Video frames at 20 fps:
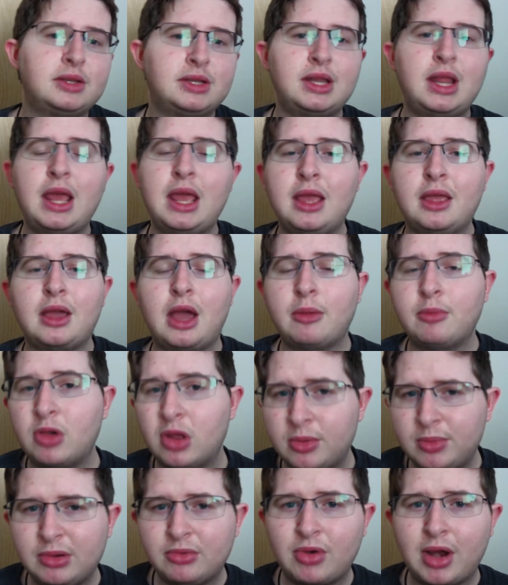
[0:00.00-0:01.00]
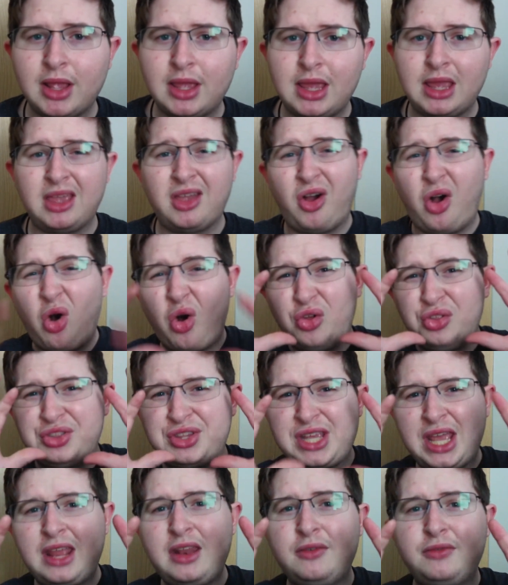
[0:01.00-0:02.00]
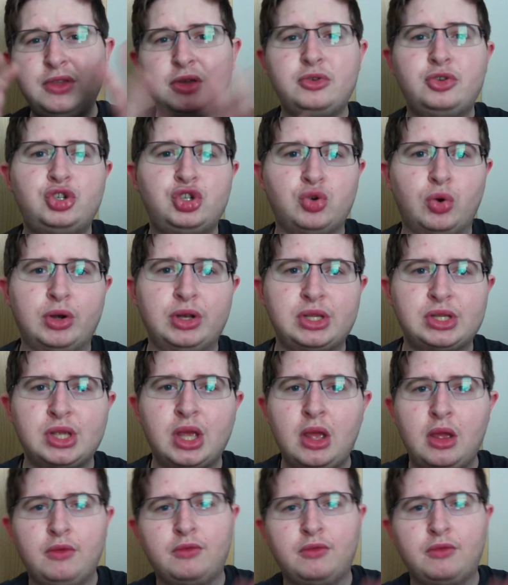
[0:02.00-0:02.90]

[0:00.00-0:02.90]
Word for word: Today, I'm going to be ranking all 10 of those shorts